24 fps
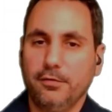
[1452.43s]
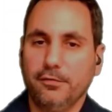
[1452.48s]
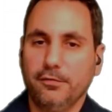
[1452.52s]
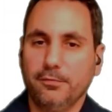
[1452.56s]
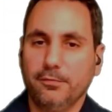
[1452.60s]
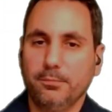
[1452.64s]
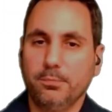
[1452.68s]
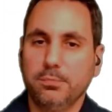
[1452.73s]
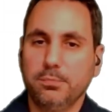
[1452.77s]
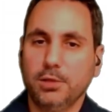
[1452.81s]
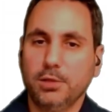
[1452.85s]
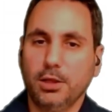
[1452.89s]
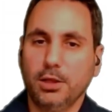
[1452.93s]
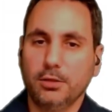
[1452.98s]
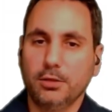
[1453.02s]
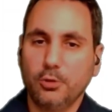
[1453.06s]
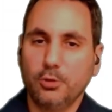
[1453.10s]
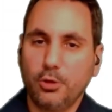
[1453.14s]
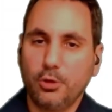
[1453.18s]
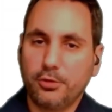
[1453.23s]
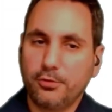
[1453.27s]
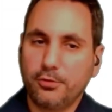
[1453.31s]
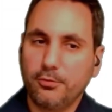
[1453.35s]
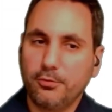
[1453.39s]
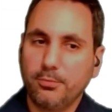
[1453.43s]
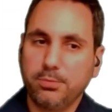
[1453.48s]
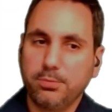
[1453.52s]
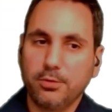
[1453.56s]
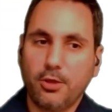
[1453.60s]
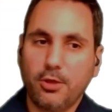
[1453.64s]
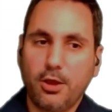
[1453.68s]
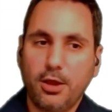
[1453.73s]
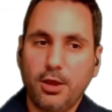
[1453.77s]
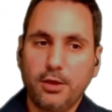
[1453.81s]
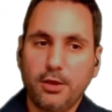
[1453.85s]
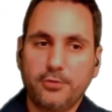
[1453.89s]
look through
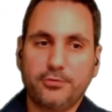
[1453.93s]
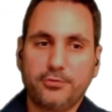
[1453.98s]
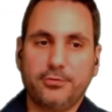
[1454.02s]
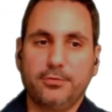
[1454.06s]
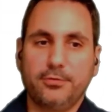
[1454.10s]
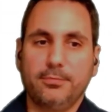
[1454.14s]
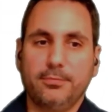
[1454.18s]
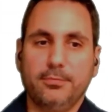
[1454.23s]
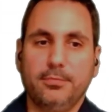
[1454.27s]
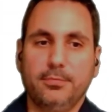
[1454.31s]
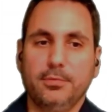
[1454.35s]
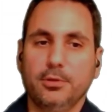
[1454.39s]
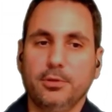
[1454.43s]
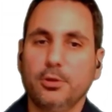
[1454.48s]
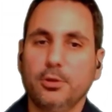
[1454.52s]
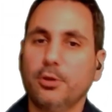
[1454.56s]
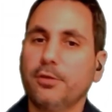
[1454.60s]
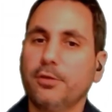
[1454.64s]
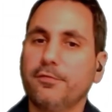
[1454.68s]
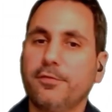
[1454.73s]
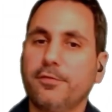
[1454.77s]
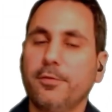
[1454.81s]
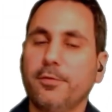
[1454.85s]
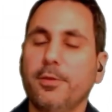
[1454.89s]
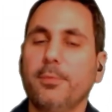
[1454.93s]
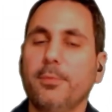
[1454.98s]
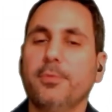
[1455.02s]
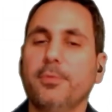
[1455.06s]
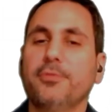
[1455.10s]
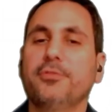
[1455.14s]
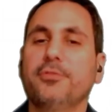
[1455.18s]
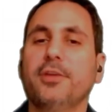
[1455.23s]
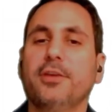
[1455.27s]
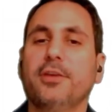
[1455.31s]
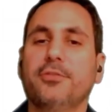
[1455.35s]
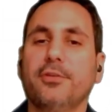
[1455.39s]
blogs, learn from the
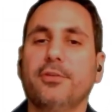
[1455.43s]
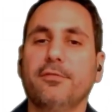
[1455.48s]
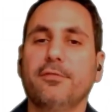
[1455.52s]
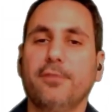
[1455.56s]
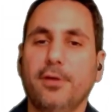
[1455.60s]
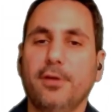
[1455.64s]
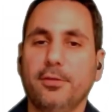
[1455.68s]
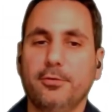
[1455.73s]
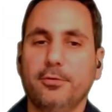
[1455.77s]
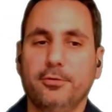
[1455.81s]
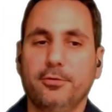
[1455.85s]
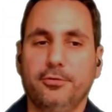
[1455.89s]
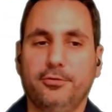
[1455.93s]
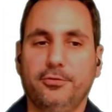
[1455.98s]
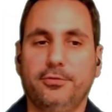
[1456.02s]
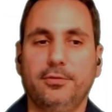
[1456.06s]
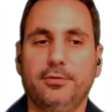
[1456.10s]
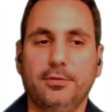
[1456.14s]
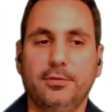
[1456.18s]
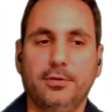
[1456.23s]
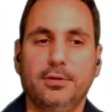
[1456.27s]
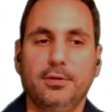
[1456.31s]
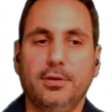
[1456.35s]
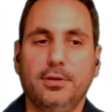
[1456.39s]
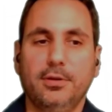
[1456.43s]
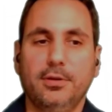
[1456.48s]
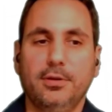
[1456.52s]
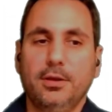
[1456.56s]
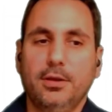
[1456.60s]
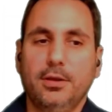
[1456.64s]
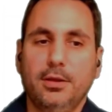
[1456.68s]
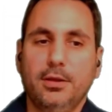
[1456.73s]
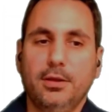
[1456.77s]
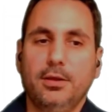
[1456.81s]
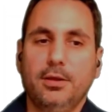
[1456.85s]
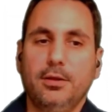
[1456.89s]
mistakes of others
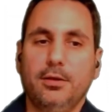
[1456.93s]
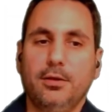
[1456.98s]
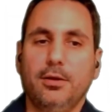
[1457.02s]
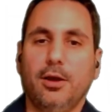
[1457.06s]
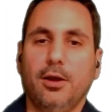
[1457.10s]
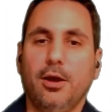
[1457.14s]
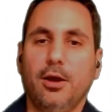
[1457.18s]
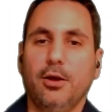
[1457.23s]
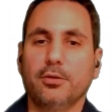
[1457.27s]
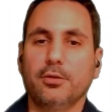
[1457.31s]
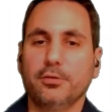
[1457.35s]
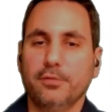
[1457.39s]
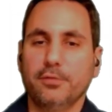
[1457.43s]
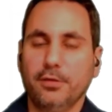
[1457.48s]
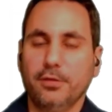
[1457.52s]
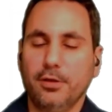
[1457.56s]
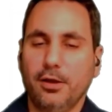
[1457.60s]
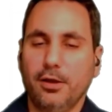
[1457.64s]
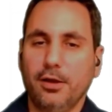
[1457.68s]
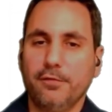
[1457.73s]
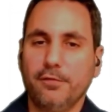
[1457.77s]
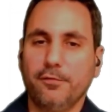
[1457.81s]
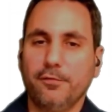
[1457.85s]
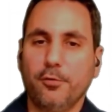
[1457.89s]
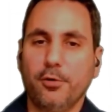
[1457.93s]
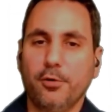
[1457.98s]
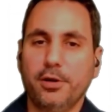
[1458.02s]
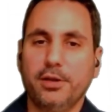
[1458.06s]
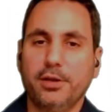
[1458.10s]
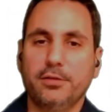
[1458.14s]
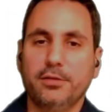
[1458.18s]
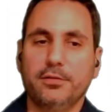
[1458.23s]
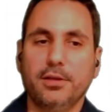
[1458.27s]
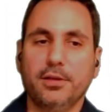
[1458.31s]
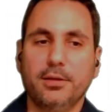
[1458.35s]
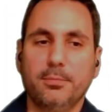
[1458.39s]
on
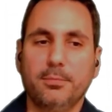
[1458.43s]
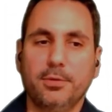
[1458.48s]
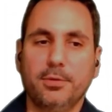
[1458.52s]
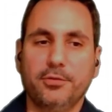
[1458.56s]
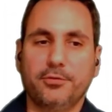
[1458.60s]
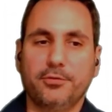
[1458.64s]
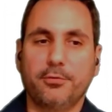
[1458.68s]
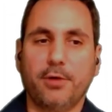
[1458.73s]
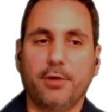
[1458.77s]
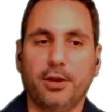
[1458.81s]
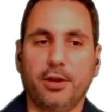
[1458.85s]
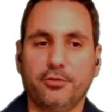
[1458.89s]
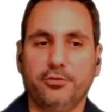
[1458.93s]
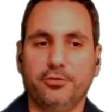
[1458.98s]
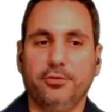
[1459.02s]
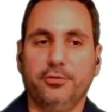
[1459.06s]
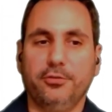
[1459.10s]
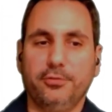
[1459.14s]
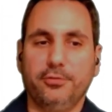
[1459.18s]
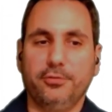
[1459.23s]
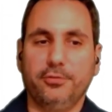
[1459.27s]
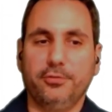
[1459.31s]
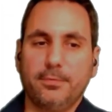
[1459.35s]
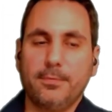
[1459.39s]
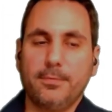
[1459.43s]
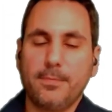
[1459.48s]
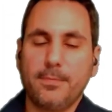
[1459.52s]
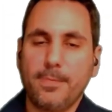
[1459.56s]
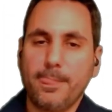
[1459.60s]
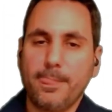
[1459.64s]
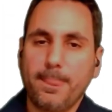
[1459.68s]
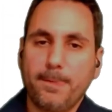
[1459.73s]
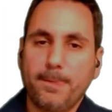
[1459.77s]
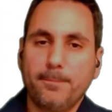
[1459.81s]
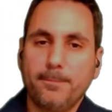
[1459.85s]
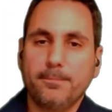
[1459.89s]
avoiding database crashes.
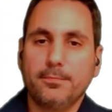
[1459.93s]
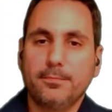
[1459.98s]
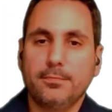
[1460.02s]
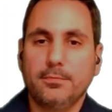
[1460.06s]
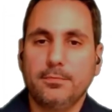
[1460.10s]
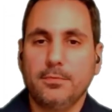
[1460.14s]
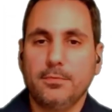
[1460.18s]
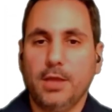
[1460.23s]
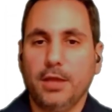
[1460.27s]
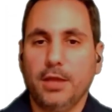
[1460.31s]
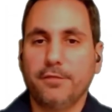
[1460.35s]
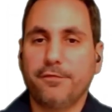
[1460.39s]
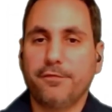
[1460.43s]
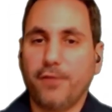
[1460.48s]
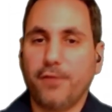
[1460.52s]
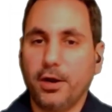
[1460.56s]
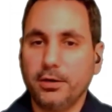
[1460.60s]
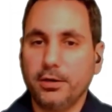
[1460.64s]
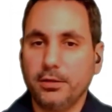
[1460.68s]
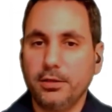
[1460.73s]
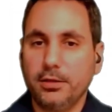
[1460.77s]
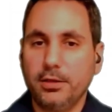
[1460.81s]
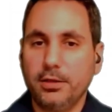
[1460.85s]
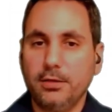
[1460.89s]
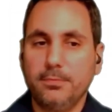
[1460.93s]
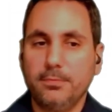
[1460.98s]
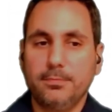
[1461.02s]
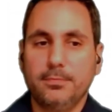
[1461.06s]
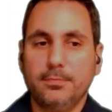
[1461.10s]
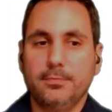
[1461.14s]
And finally,